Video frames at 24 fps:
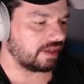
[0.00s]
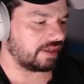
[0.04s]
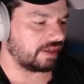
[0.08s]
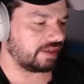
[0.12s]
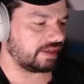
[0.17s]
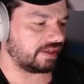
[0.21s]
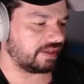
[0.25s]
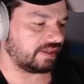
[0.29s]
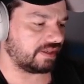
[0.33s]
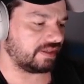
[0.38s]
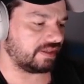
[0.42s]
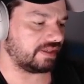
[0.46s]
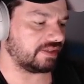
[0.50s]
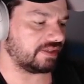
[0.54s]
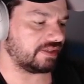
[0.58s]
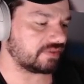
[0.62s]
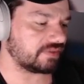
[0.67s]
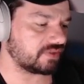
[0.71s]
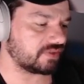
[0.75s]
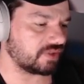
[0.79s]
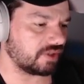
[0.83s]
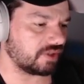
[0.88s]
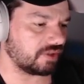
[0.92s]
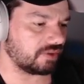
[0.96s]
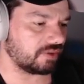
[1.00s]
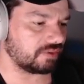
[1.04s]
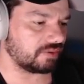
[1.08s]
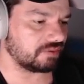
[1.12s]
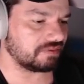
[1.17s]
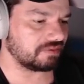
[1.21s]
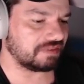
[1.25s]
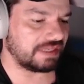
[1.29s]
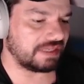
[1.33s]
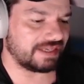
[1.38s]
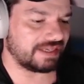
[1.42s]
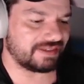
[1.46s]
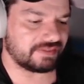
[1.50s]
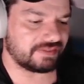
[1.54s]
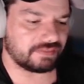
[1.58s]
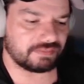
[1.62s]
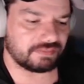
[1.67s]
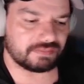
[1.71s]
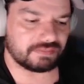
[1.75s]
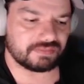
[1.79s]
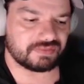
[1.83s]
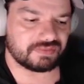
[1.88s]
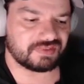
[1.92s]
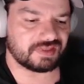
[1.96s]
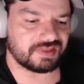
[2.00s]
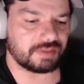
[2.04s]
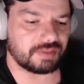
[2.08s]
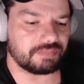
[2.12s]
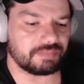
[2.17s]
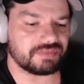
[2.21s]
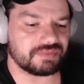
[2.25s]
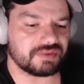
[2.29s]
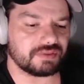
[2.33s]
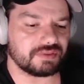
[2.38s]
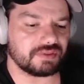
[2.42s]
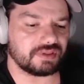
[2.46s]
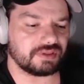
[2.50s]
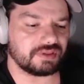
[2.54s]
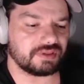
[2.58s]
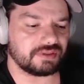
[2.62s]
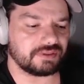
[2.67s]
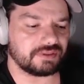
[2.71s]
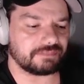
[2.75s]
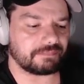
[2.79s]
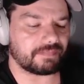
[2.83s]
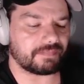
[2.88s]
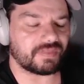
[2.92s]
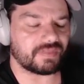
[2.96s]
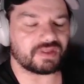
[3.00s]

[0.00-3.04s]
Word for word: Uh, so like some uh,